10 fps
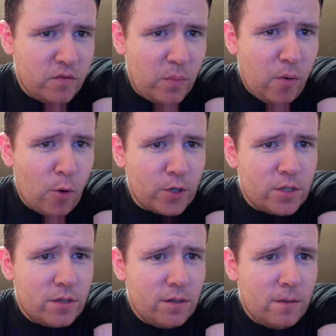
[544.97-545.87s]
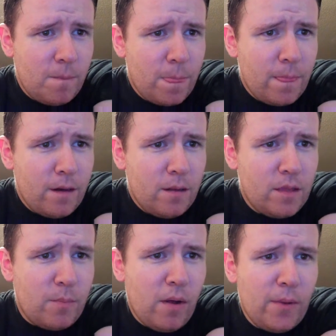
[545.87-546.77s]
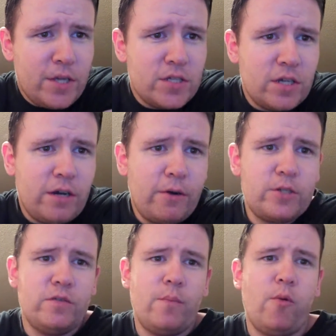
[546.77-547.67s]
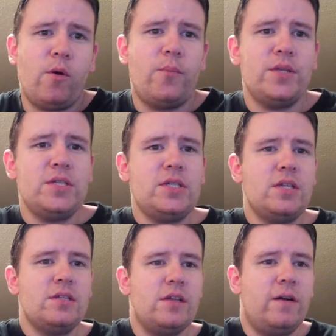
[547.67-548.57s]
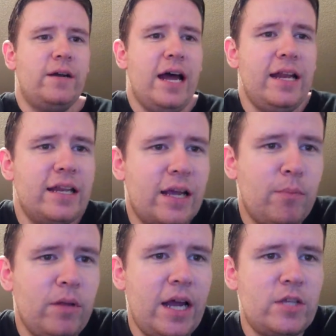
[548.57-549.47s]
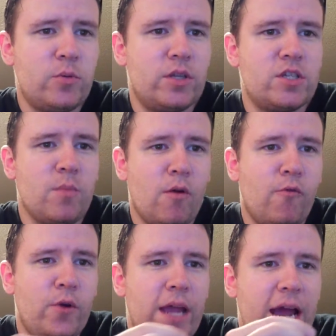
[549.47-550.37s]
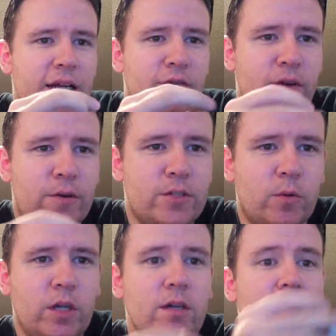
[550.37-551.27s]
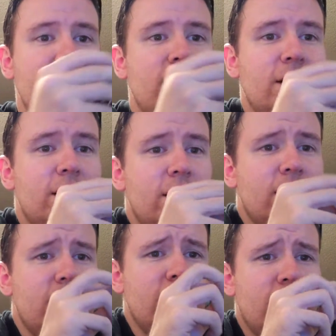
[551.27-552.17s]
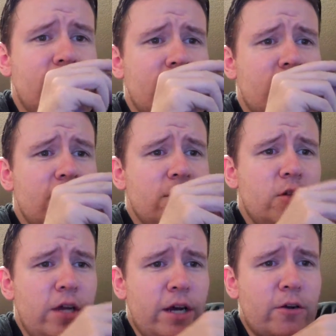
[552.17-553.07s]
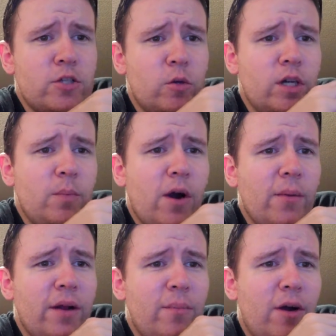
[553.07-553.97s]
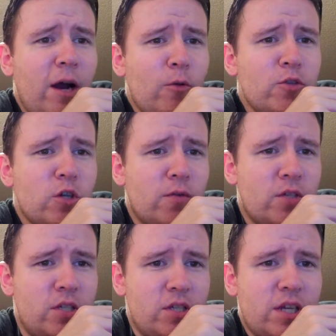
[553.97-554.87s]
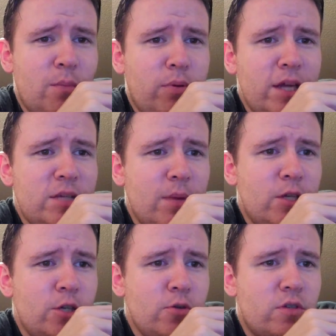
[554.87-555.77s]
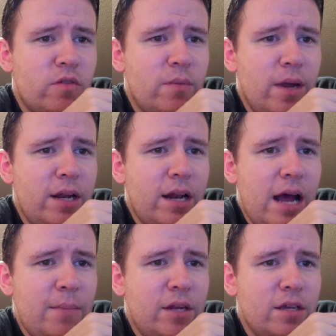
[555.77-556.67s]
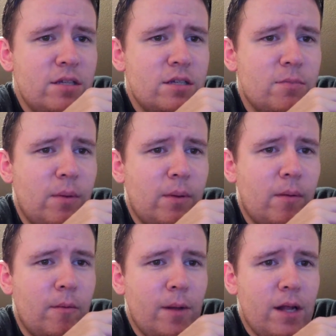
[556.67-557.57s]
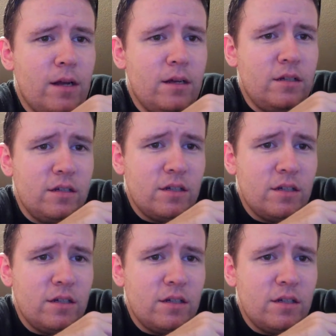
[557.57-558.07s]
Report. The public is encouraged to report businesses that are not in compliance with the Smoke-Free Act of Arizona to the Arizona Department of Health Services. Complaints may choose to remain anonymous. Blah, blah, blah, blah.